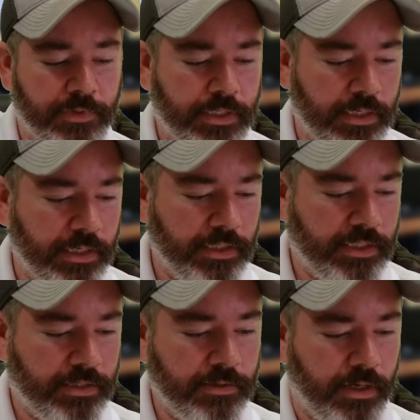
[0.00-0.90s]
to
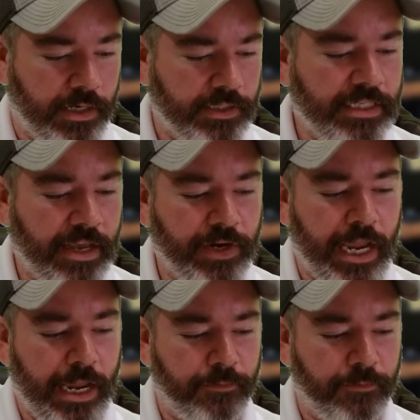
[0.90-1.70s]
7 a.m.